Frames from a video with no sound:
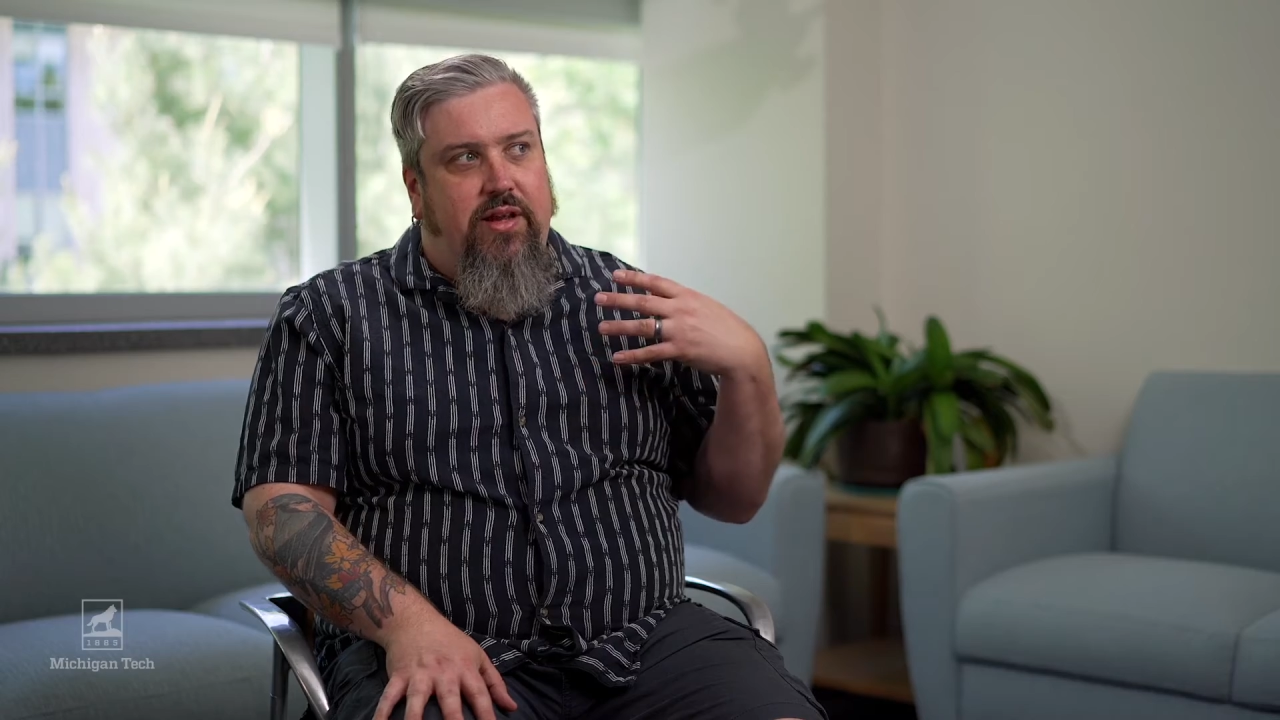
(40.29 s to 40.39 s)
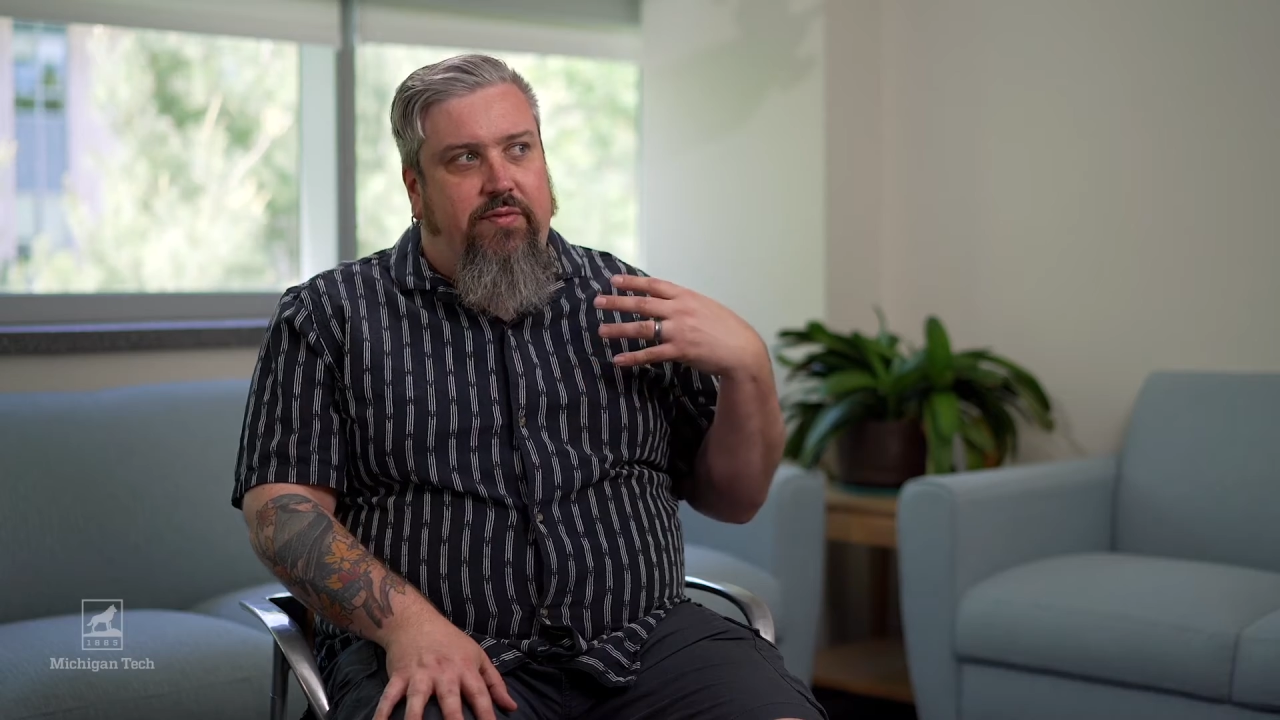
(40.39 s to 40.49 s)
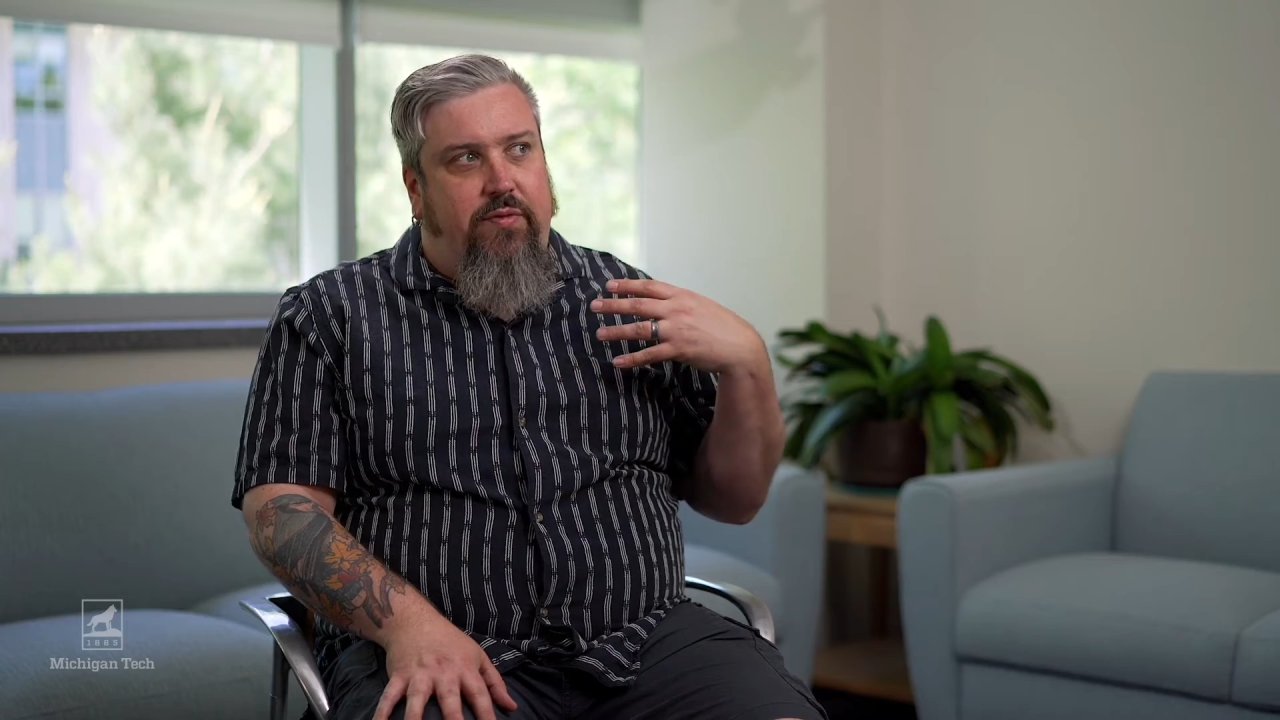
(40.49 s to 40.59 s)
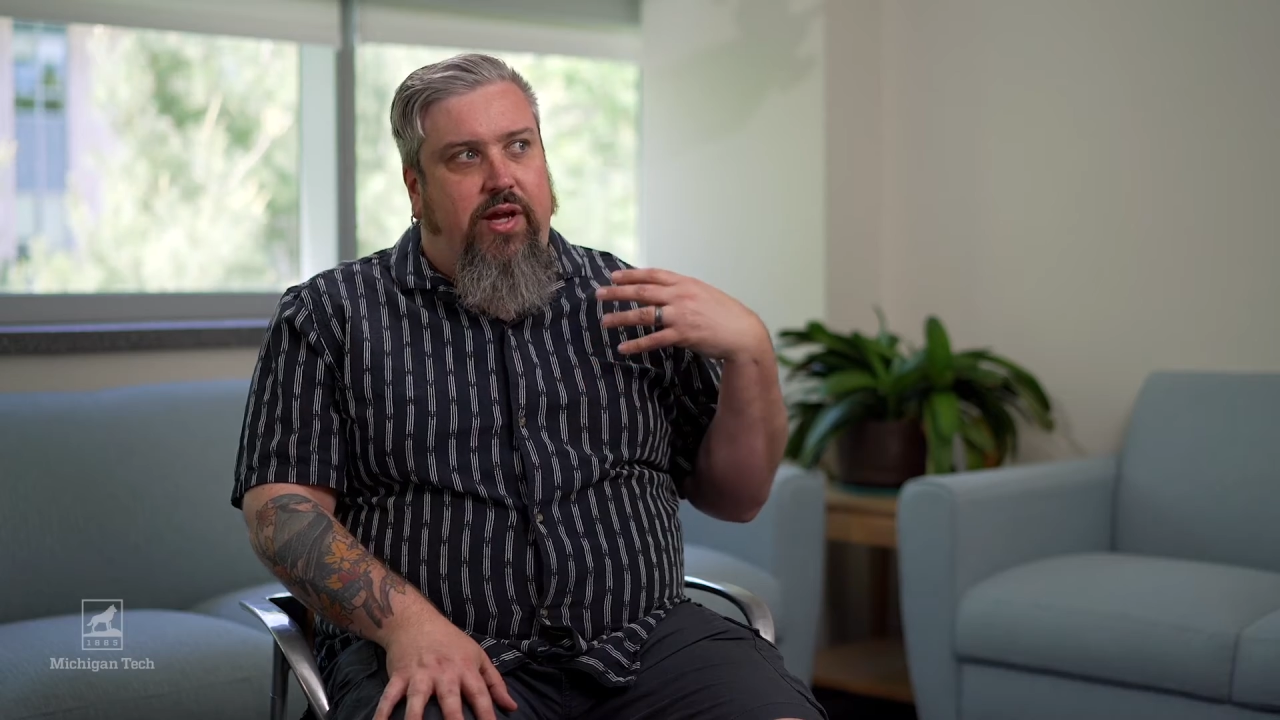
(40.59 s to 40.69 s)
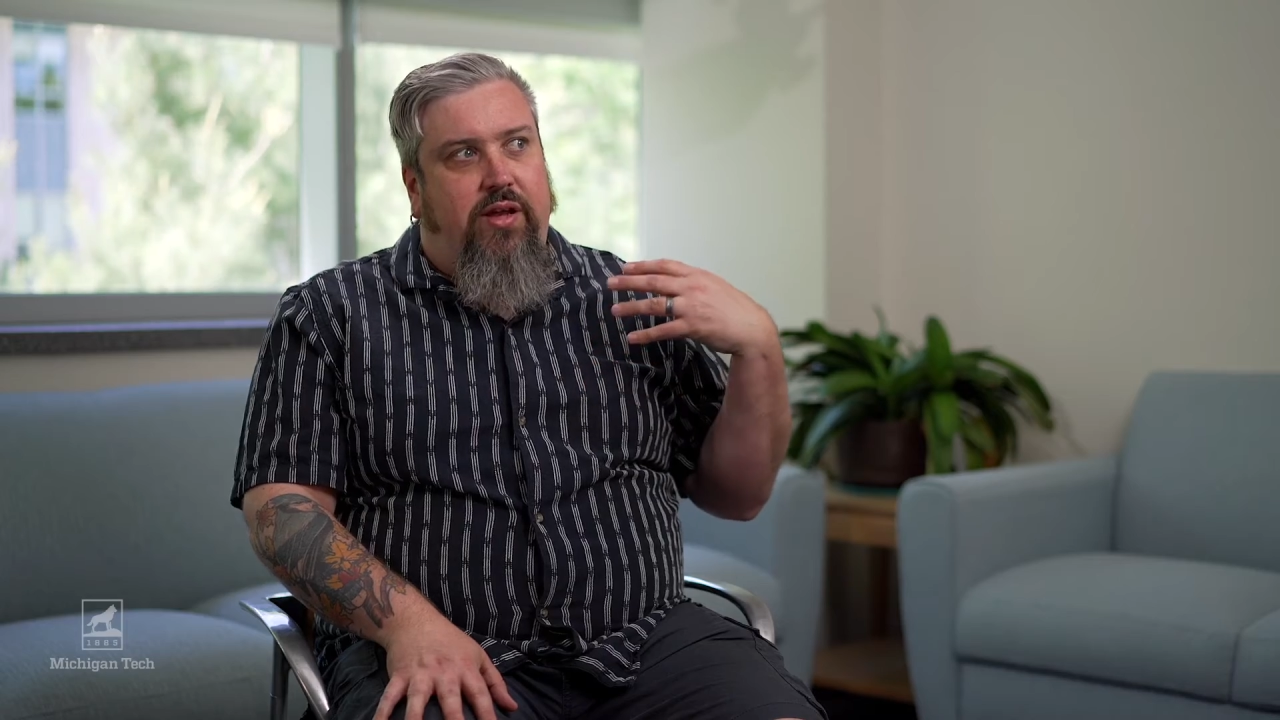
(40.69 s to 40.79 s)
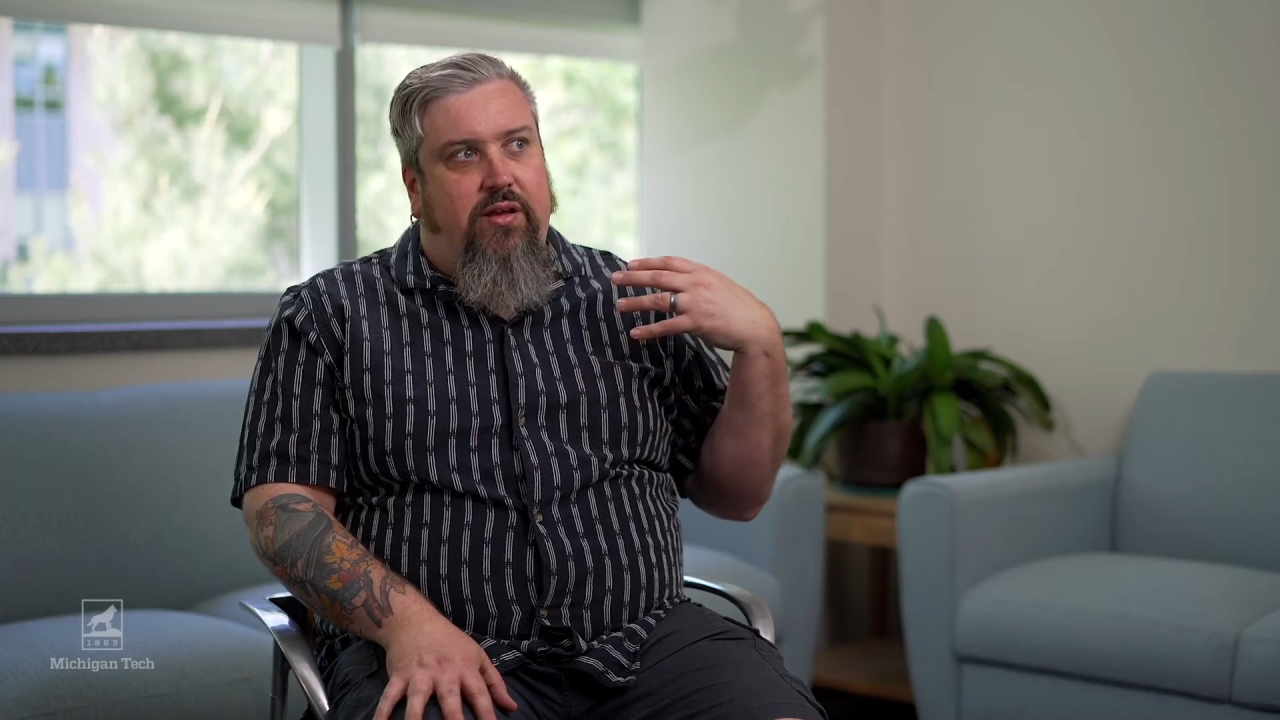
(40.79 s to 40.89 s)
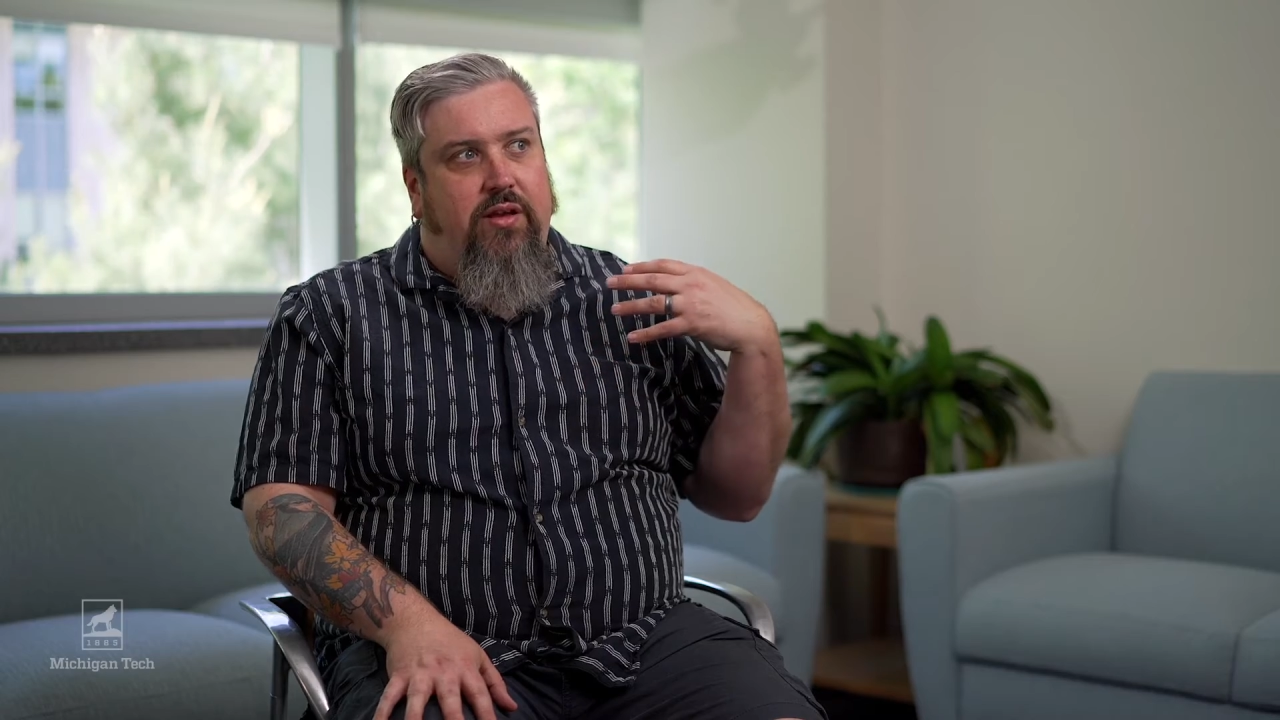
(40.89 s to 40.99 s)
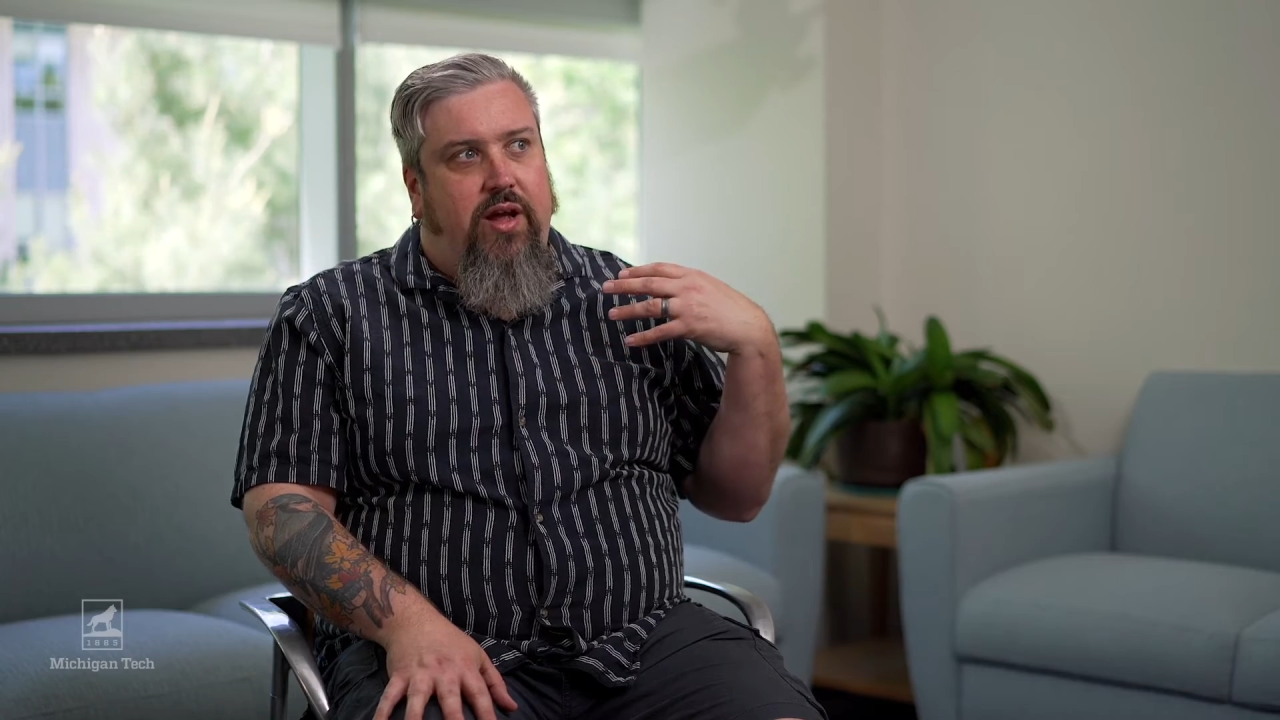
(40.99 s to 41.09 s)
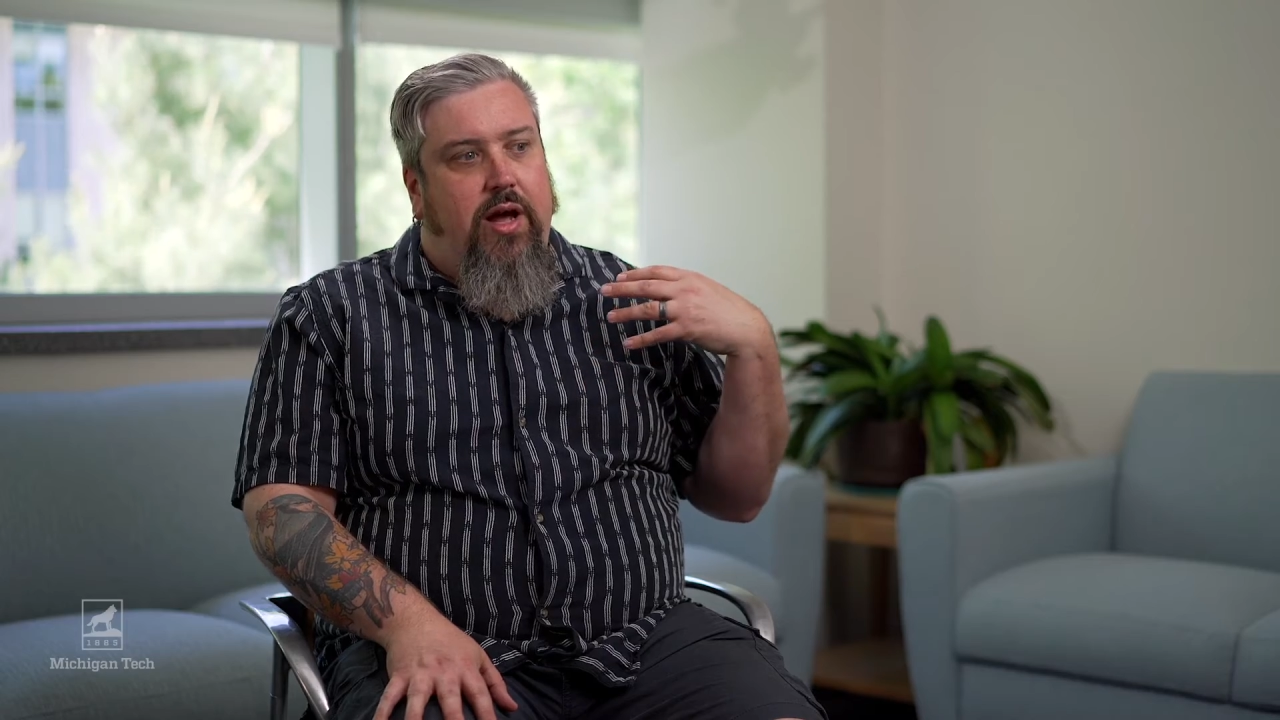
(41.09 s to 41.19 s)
if we can